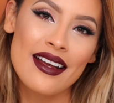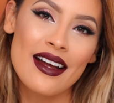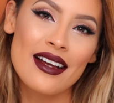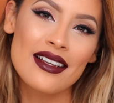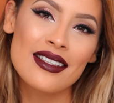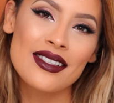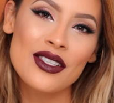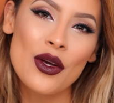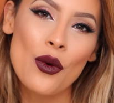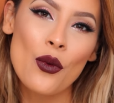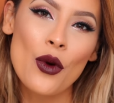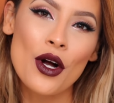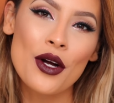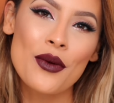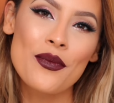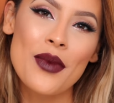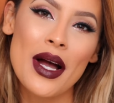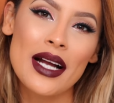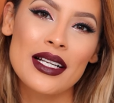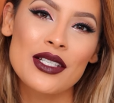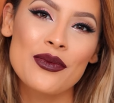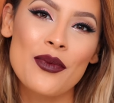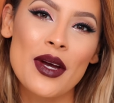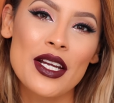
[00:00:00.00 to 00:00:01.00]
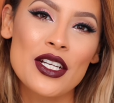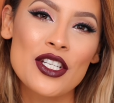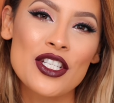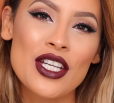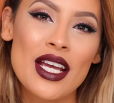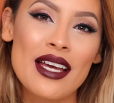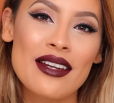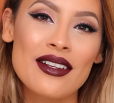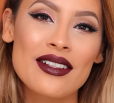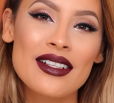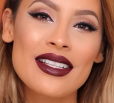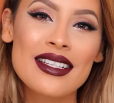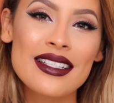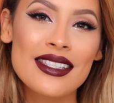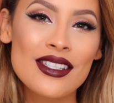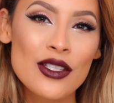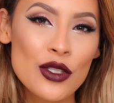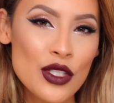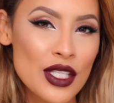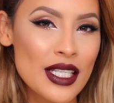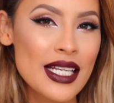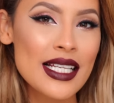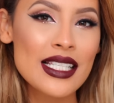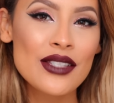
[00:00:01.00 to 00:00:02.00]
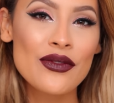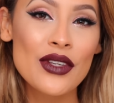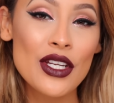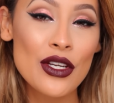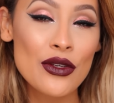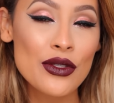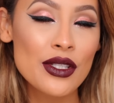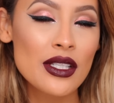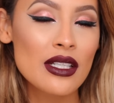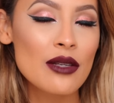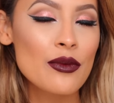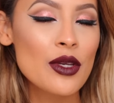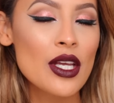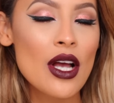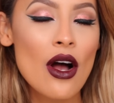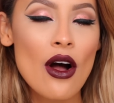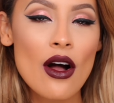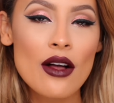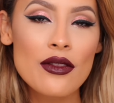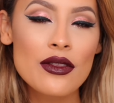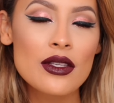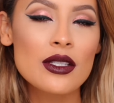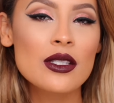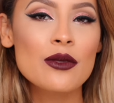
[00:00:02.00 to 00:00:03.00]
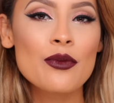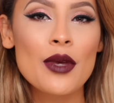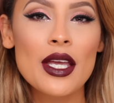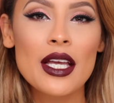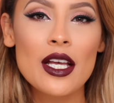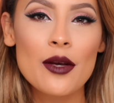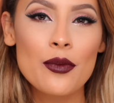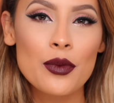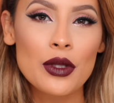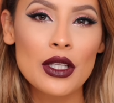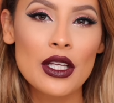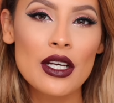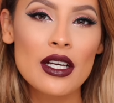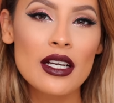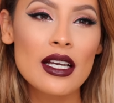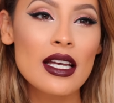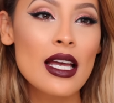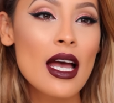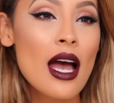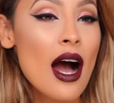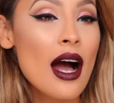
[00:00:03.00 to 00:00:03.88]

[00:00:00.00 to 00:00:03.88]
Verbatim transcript: Hey guys, welcome back to my channel. So today's video is going to be on this makeup look.